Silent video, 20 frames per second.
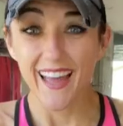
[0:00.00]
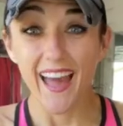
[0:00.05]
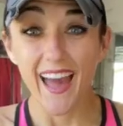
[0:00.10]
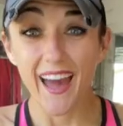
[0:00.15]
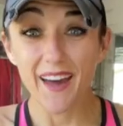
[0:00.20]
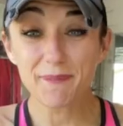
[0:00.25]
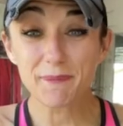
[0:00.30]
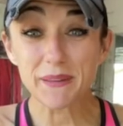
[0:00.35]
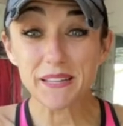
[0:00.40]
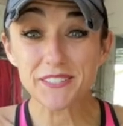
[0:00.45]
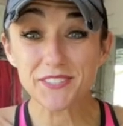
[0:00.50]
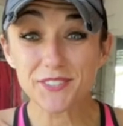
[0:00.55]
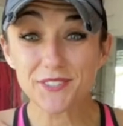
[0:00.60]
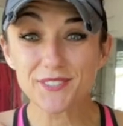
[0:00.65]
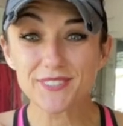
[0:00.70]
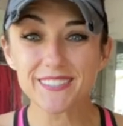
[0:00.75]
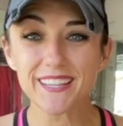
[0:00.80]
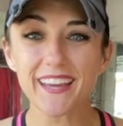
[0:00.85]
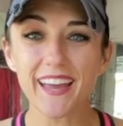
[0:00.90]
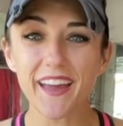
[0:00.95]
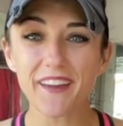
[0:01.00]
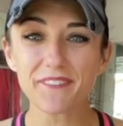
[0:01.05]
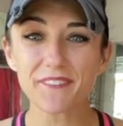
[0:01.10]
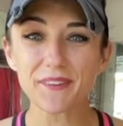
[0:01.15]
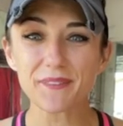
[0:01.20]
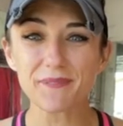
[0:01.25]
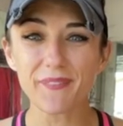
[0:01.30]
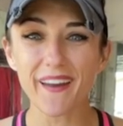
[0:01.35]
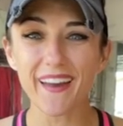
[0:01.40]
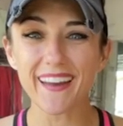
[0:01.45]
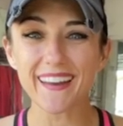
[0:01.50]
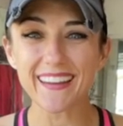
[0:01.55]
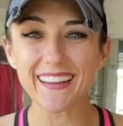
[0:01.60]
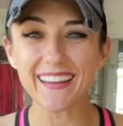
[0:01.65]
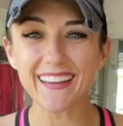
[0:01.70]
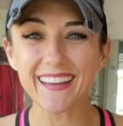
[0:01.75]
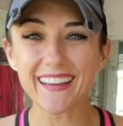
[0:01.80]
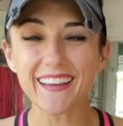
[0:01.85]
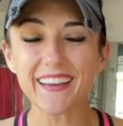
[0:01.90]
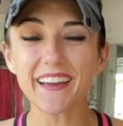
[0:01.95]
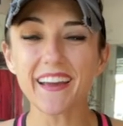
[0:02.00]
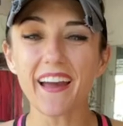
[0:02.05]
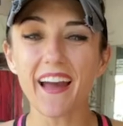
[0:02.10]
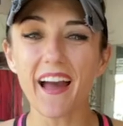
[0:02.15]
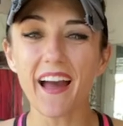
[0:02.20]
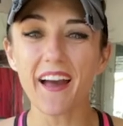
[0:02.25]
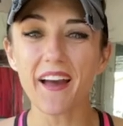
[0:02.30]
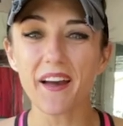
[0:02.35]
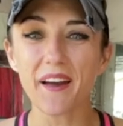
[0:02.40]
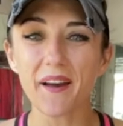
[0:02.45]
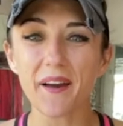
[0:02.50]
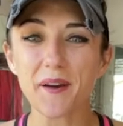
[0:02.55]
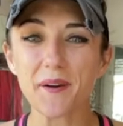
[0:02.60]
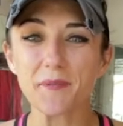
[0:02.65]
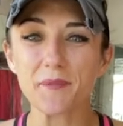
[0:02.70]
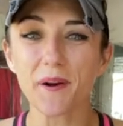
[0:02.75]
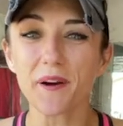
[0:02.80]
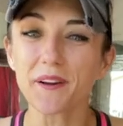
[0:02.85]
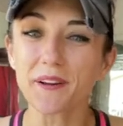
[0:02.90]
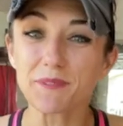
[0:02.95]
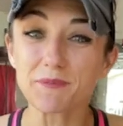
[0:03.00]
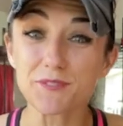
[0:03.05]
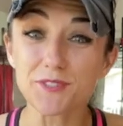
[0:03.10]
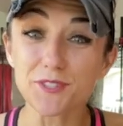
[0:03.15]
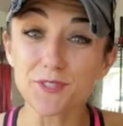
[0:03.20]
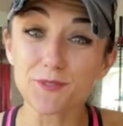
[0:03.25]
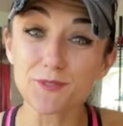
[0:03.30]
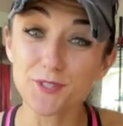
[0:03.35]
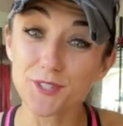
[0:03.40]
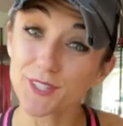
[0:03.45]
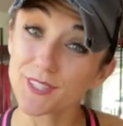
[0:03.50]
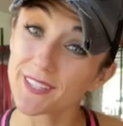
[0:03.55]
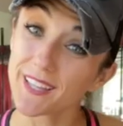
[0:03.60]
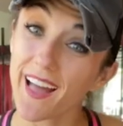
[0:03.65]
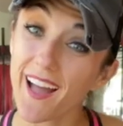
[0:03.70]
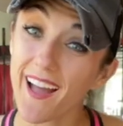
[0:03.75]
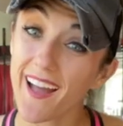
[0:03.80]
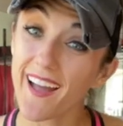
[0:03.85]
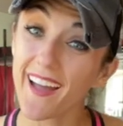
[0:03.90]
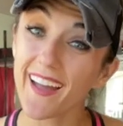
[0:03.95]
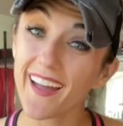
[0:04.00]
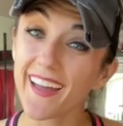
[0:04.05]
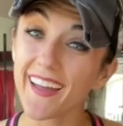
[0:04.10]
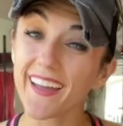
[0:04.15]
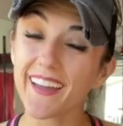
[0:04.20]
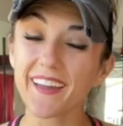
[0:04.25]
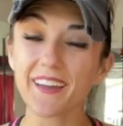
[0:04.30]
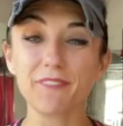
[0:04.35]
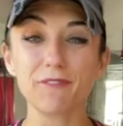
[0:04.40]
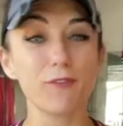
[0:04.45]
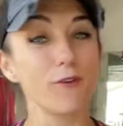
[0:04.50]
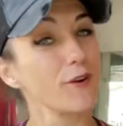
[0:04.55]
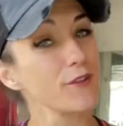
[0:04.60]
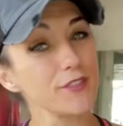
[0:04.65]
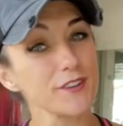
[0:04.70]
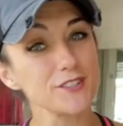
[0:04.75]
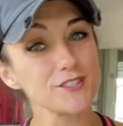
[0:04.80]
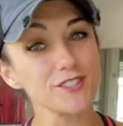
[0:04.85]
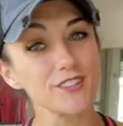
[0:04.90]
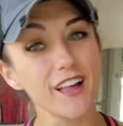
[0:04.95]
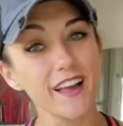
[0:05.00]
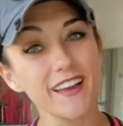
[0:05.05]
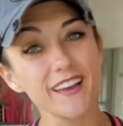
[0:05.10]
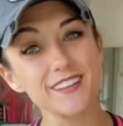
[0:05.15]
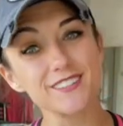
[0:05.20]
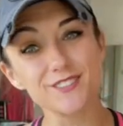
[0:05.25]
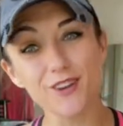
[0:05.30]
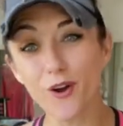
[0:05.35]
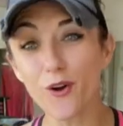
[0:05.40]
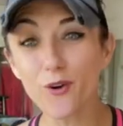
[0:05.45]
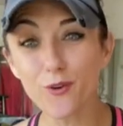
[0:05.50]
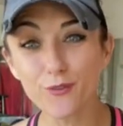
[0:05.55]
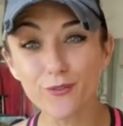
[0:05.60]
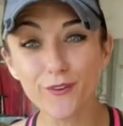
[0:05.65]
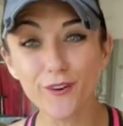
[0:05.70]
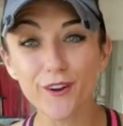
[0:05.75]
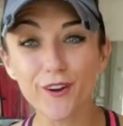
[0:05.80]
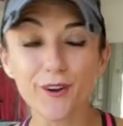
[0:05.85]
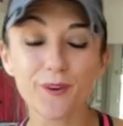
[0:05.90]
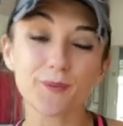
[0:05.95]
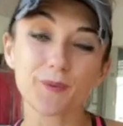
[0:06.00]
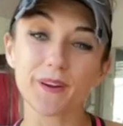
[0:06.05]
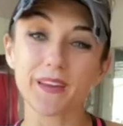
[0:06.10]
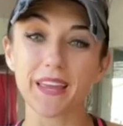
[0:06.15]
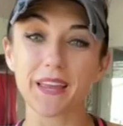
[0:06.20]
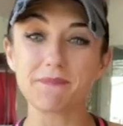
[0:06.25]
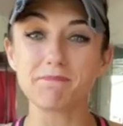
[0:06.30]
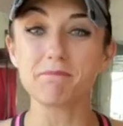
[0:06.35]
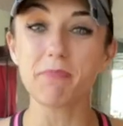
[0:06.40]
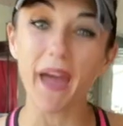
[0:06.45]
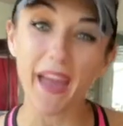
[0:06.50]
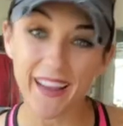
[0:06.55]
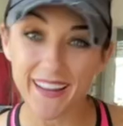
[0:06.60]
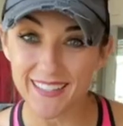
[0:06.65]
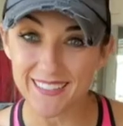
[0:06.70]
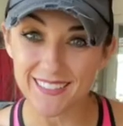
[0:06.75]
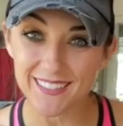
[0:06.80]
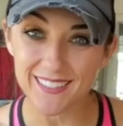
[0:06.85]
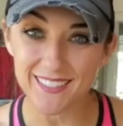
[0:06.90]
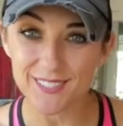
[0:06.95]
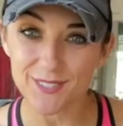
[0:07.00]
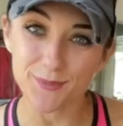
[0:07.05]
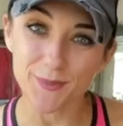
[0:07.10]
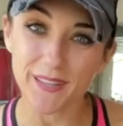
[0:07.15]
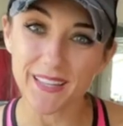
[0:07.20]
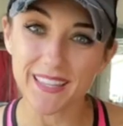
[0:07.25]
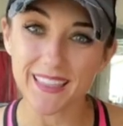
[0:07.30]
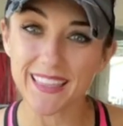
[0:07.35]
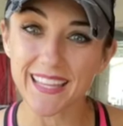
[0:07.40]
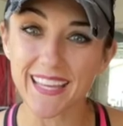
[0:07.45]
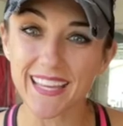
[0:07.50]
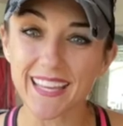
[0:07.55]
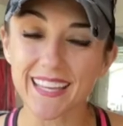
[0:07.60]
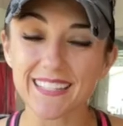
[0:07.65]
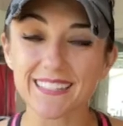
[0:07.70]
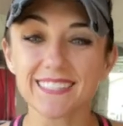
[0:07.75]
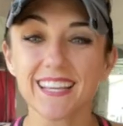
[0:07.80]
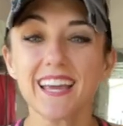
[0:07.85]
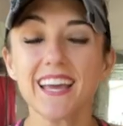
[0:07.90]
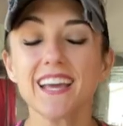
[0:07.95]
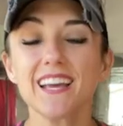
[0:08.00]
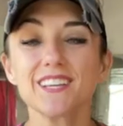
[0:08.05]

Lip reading: Happy Tuesday, everybody. Welcome to July. 4th of July is over. We're getting back into the swing of things.